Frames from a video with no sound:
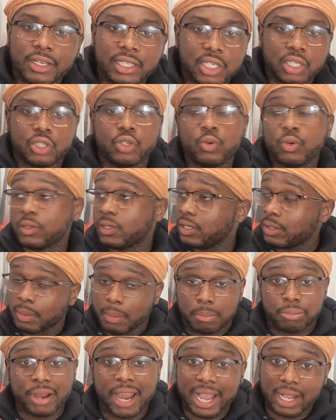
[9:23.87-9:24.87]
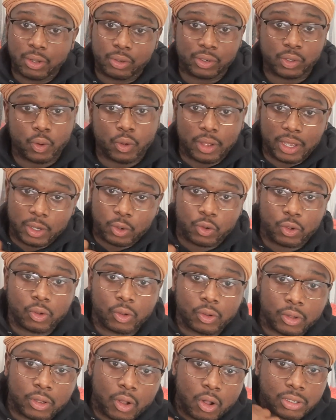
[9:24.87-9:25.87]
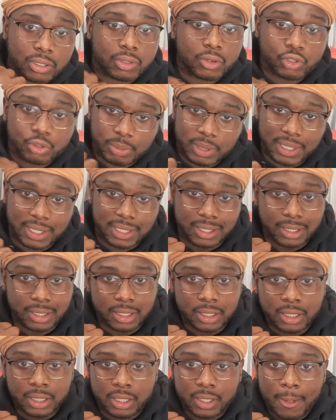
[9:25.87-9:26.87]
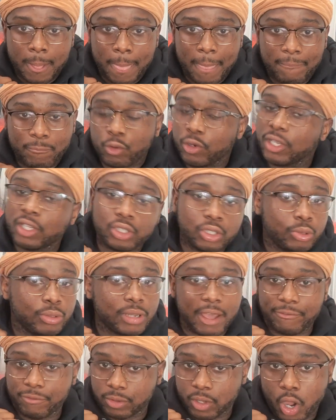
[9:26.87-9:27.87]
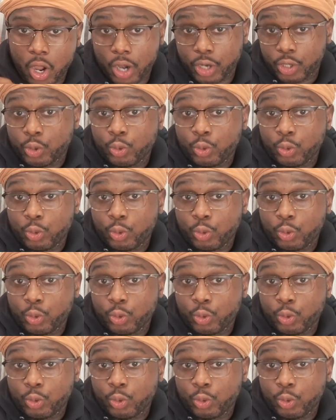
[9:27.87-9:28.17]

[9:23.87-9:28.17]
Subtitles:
Or did you do it to brag on social media? You didn't do that from the heart.